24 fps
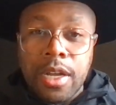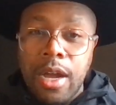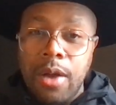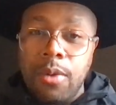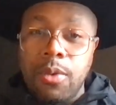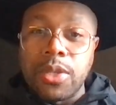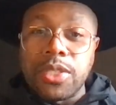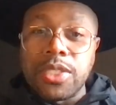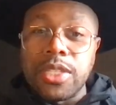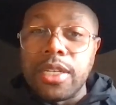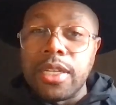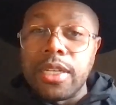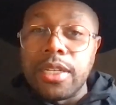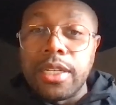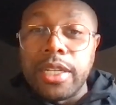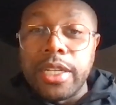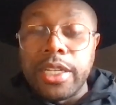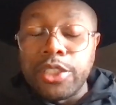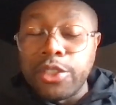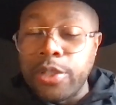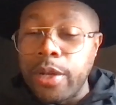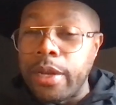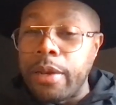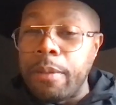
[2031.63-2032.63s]
I wasn't in
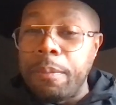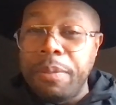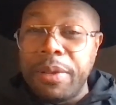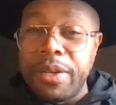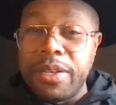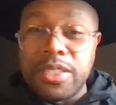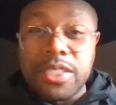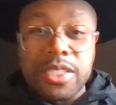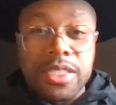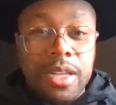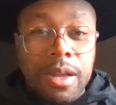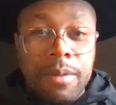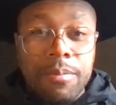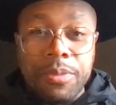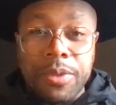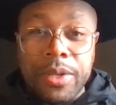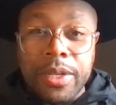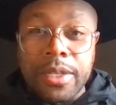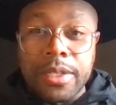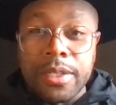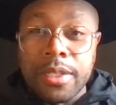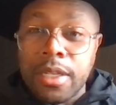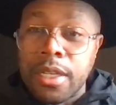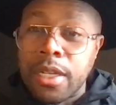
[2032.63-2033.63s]
there trying to pitch
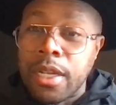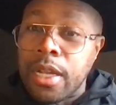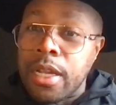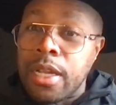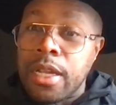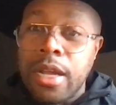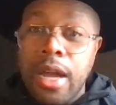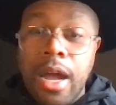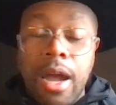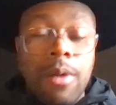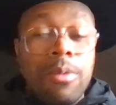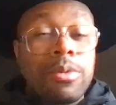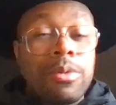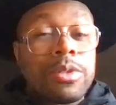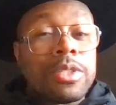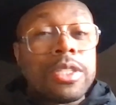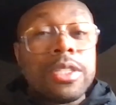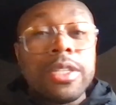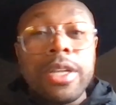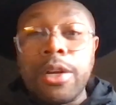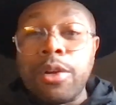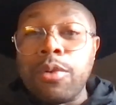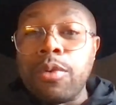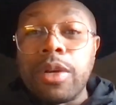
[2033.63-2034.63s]
something. I was
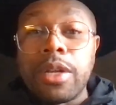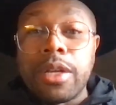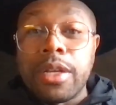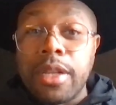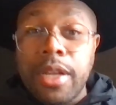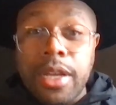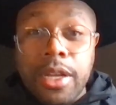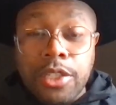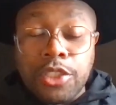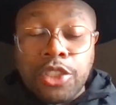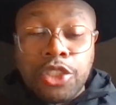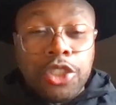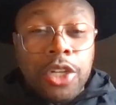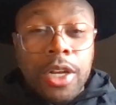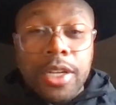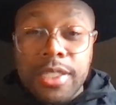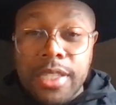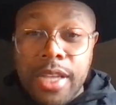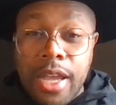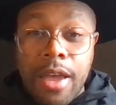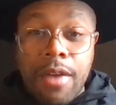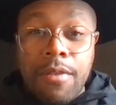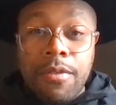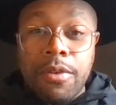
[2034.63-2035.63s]
literally there
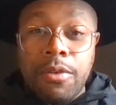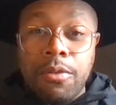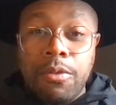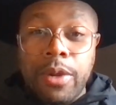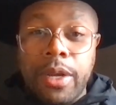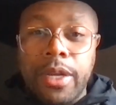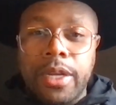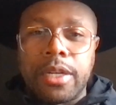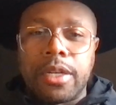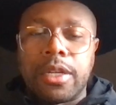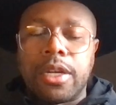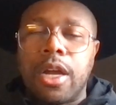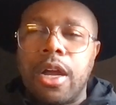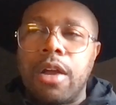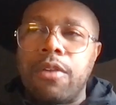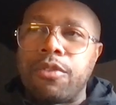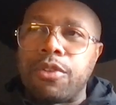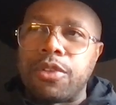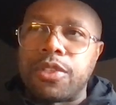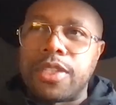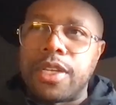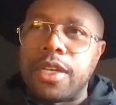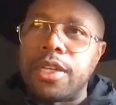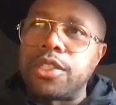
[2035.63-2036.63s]
just having a regular
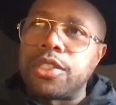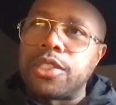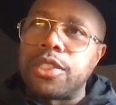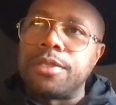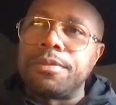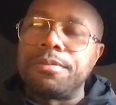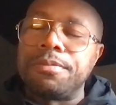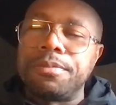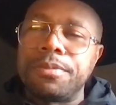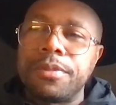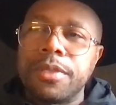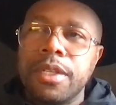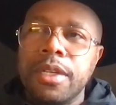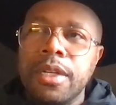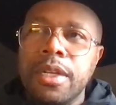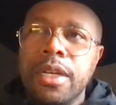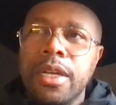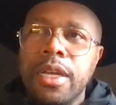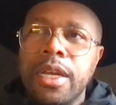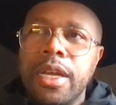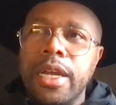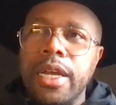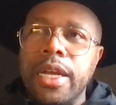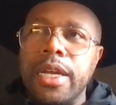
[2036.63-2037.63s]
conversation.
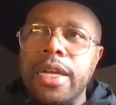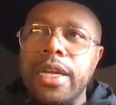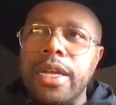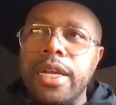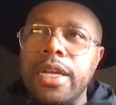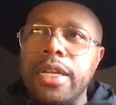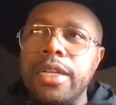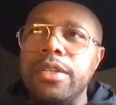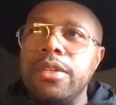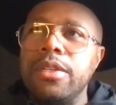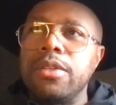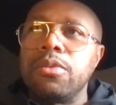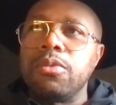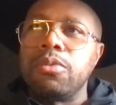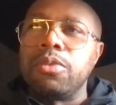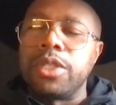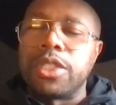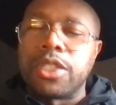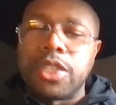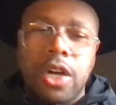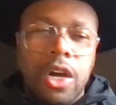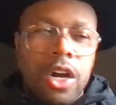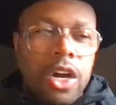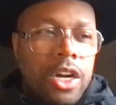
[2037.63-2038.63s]
And we
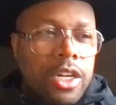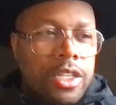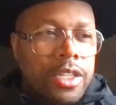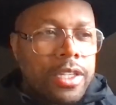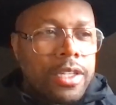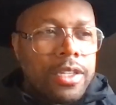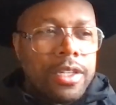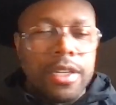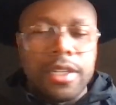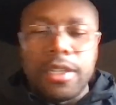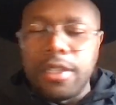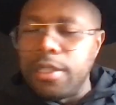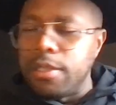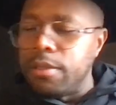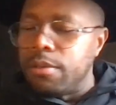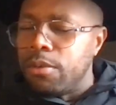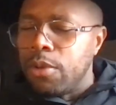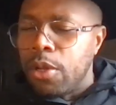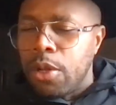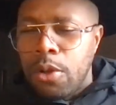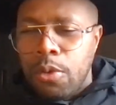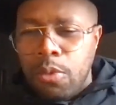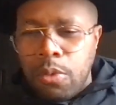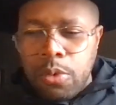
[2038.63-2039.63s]
talked, and then we
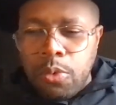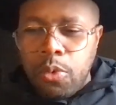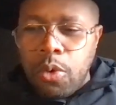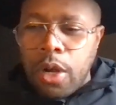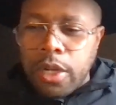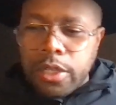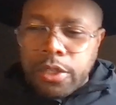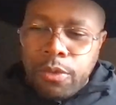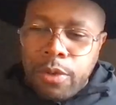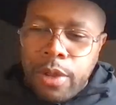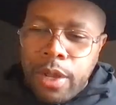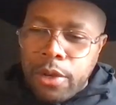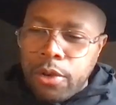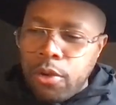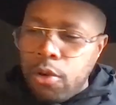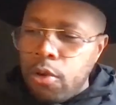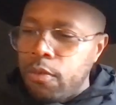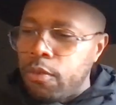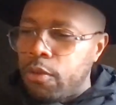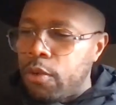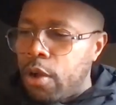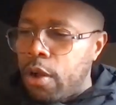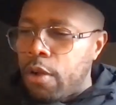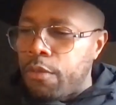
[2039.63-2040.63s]
walked around the
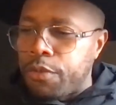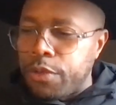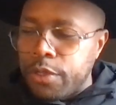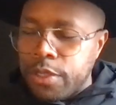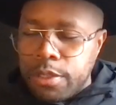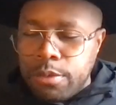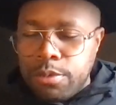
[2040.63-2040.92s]
Oval Office.